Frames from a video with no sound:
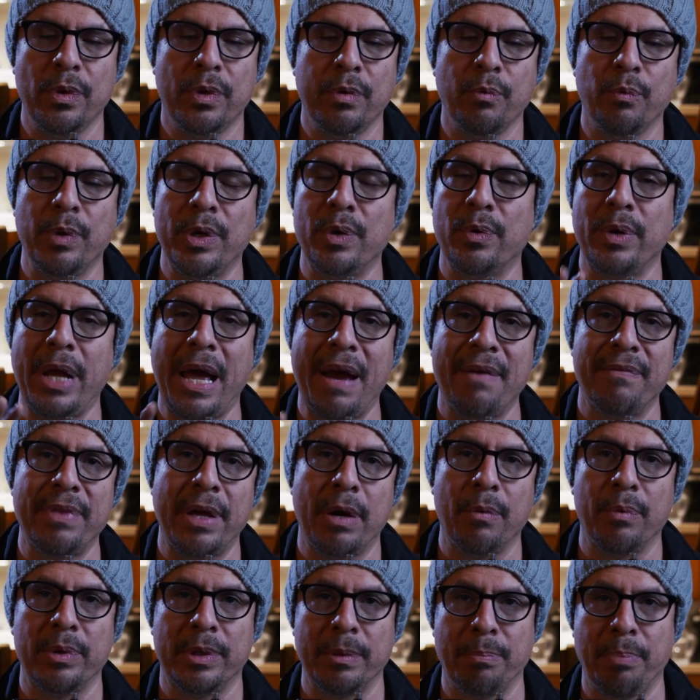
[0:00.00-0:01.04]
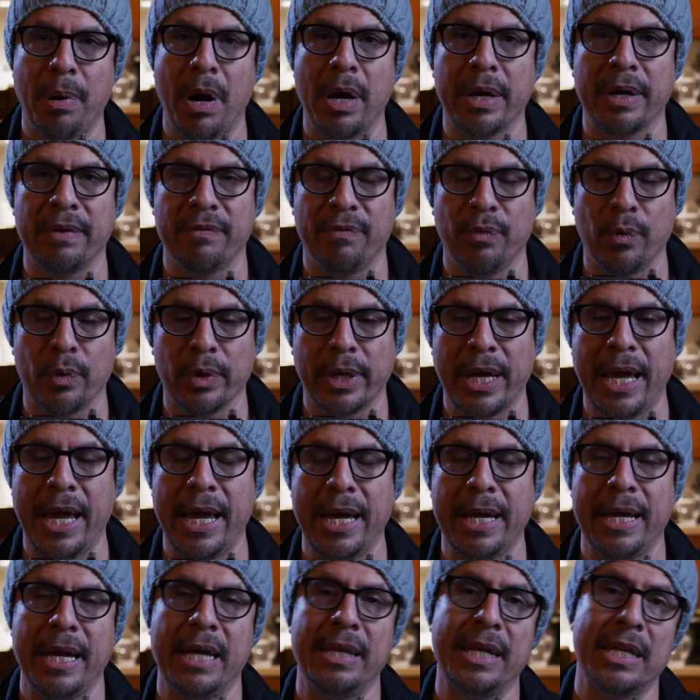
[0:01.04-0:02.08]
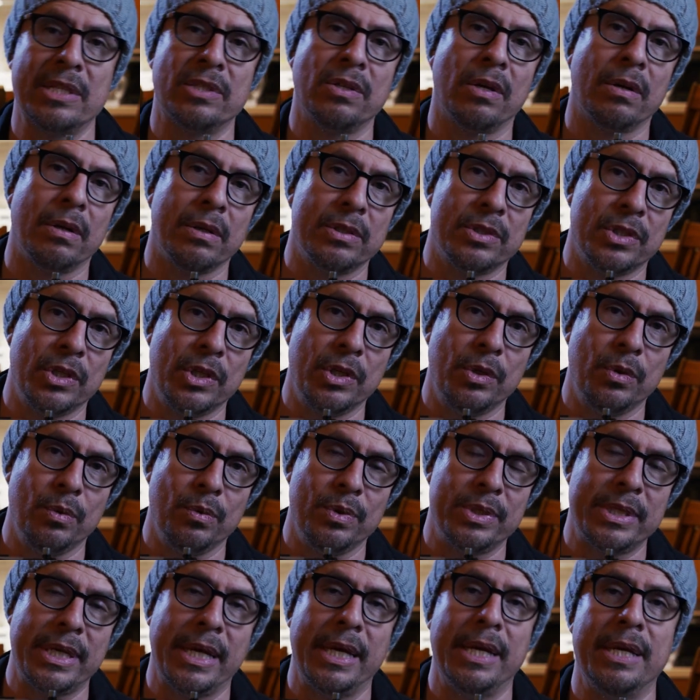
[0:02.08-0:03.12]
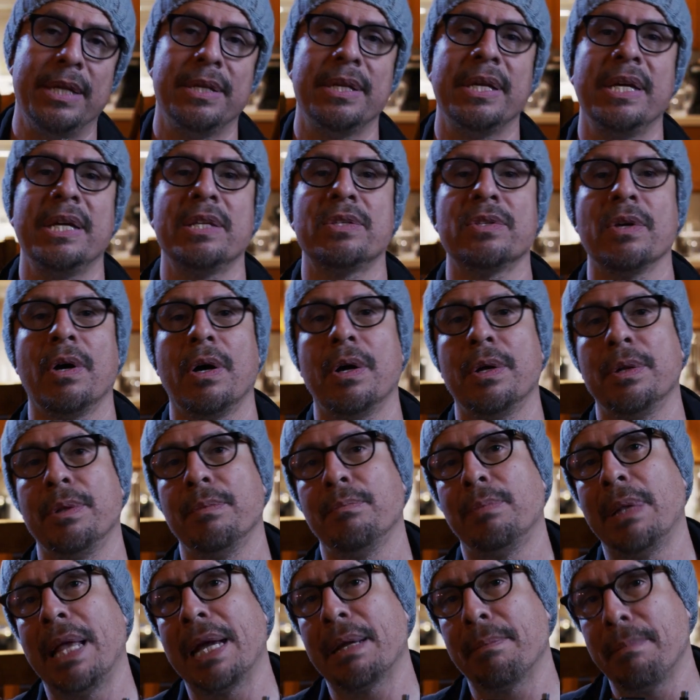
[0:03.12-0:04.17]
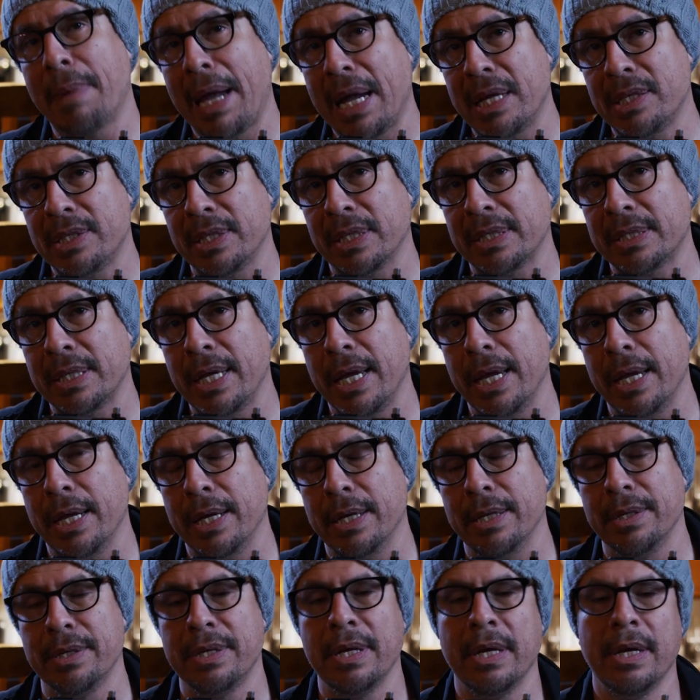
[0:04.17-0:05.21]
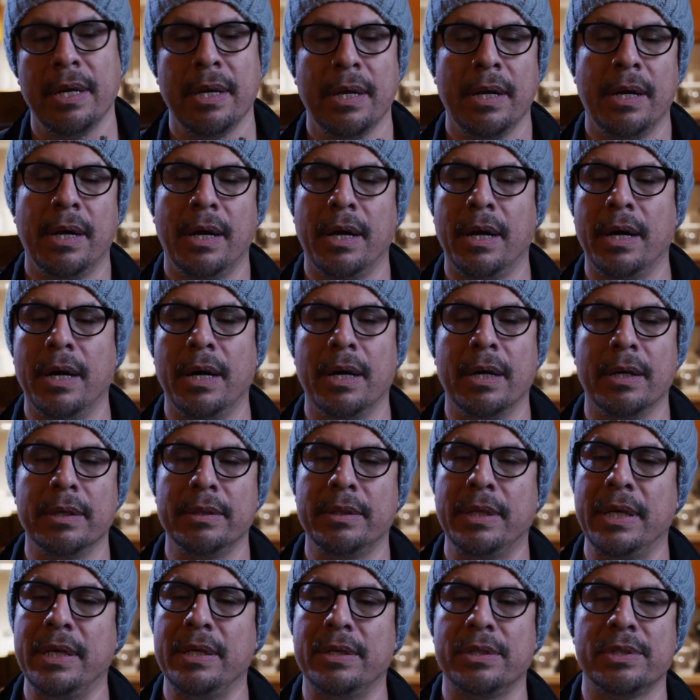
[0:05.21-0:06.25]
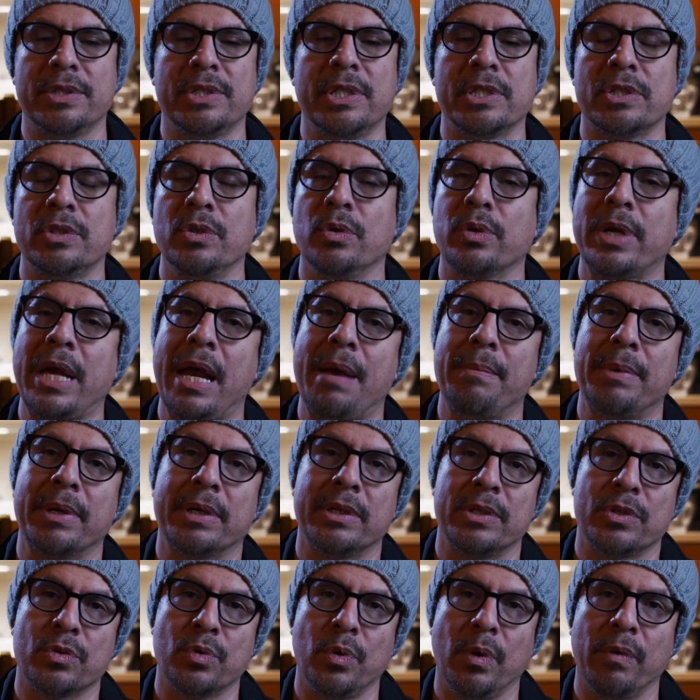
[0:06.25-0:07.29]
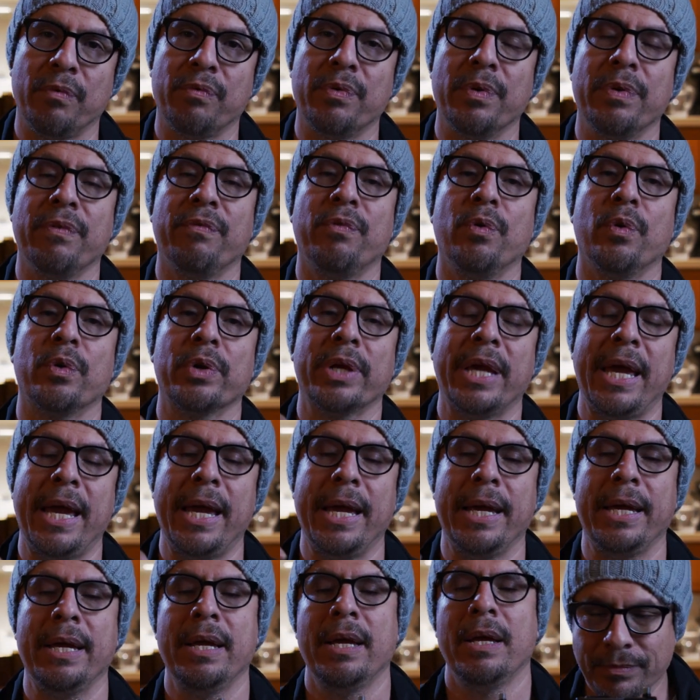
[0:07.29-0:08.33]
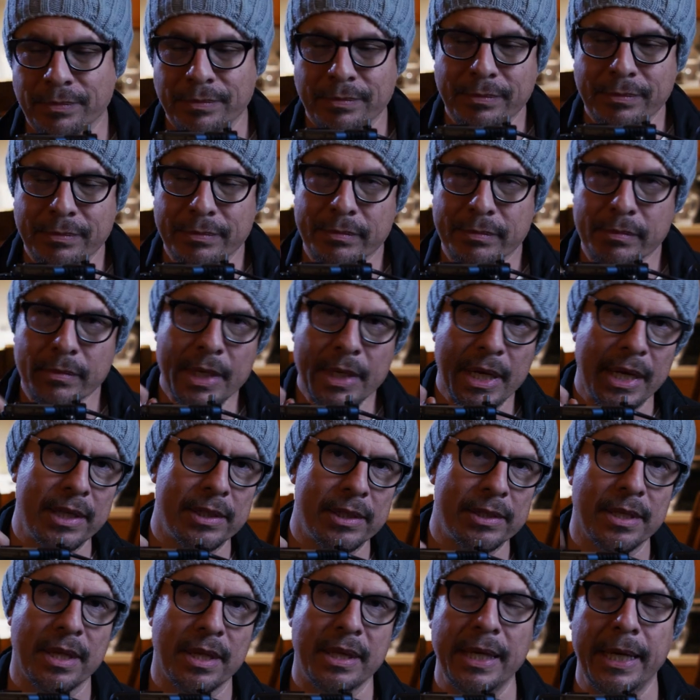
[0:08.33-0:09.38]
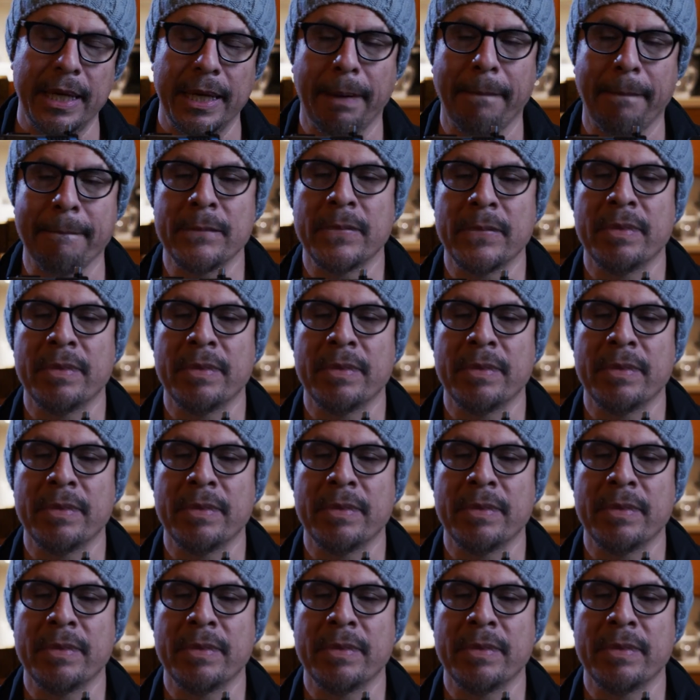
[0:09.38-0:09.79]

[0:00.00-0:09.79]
we don't have that with the Pocket 4K, and that's not on Zhiyun's end. It's on Blackmagic's end. There's just no camera control for the 4K. Here's the thing.